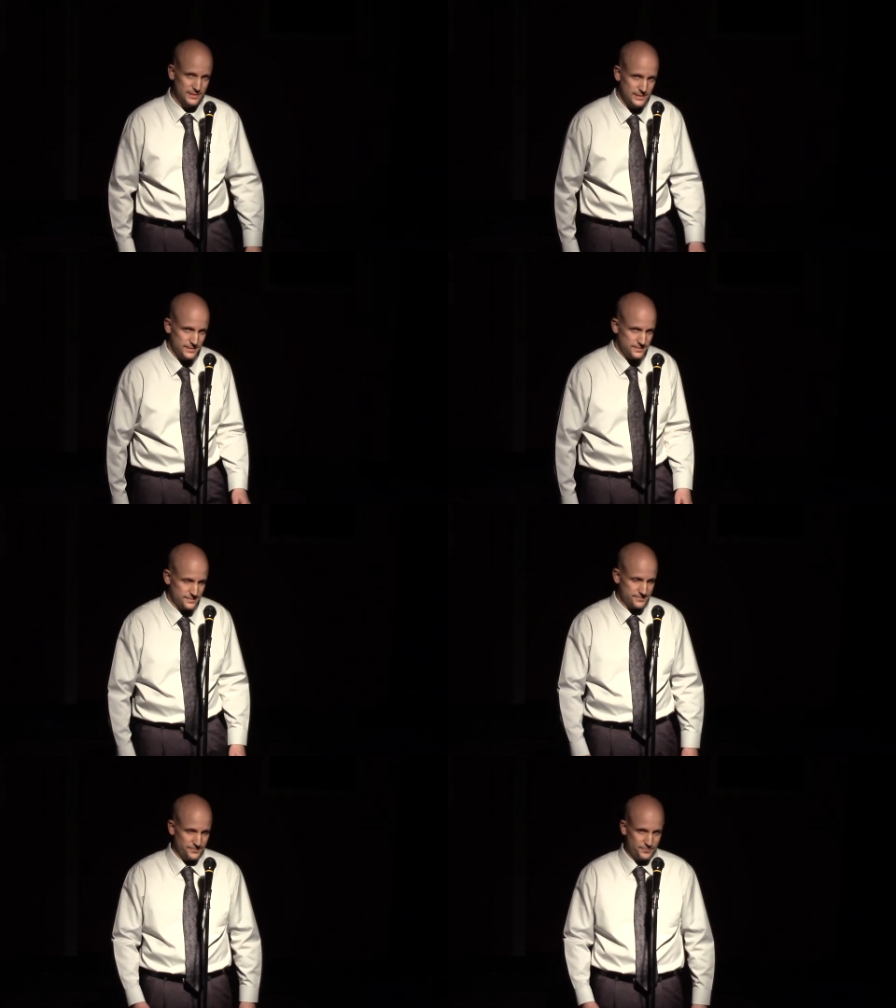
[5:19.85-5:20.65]

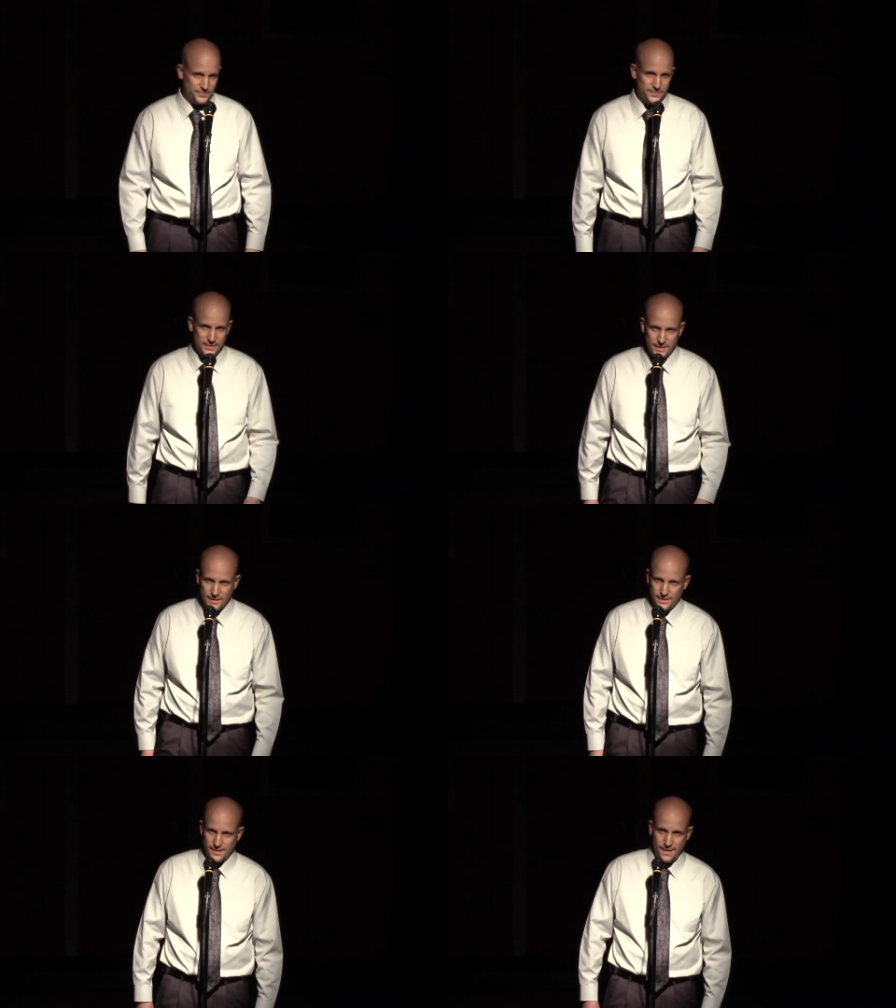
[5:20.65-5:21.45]

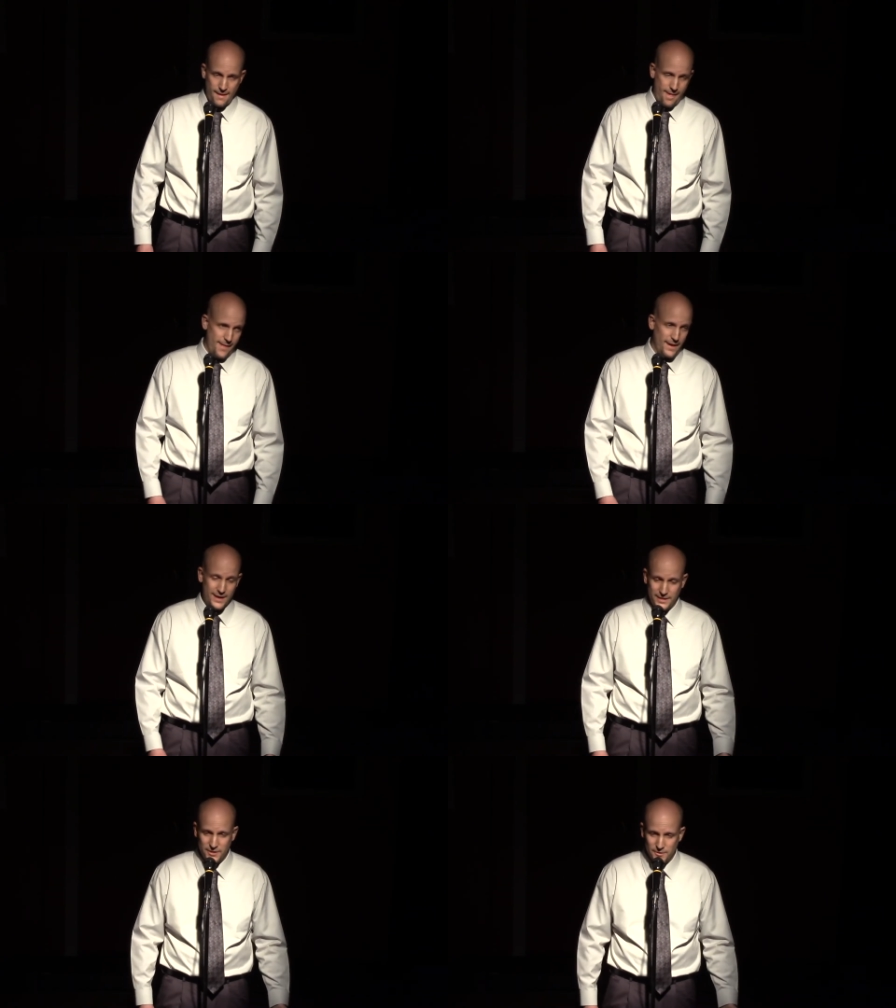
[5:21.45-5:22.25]

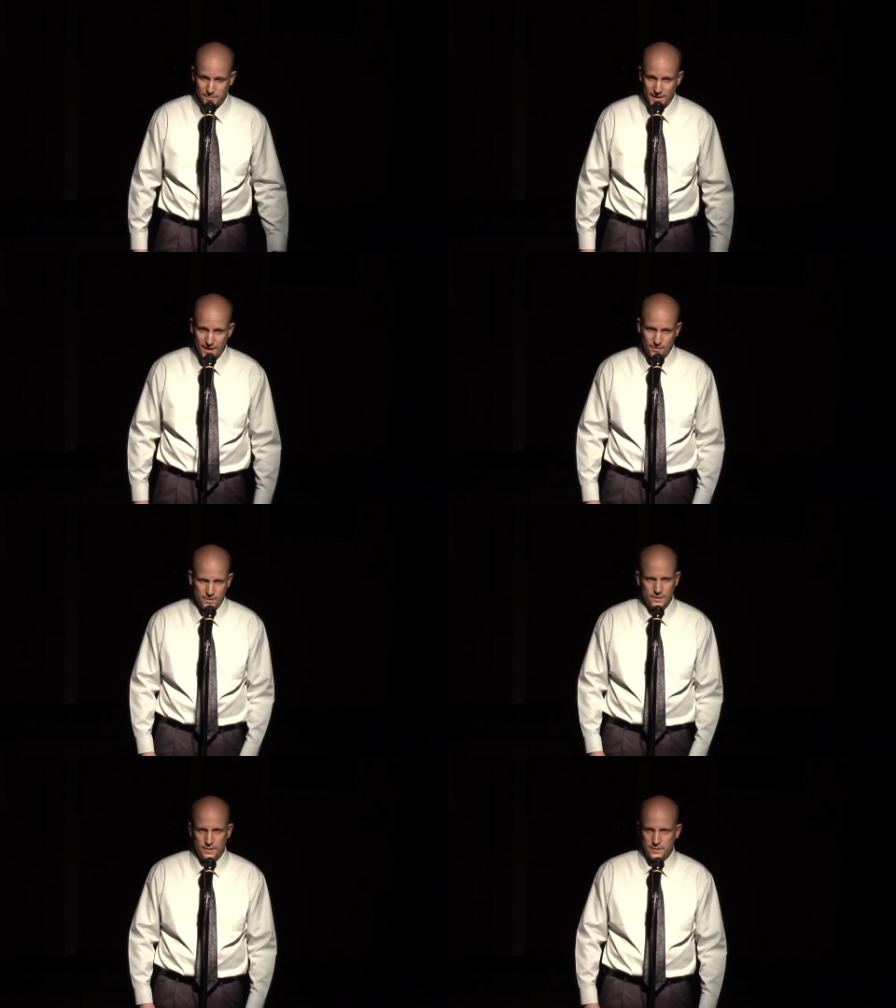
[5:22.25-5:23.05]
I can hear him now.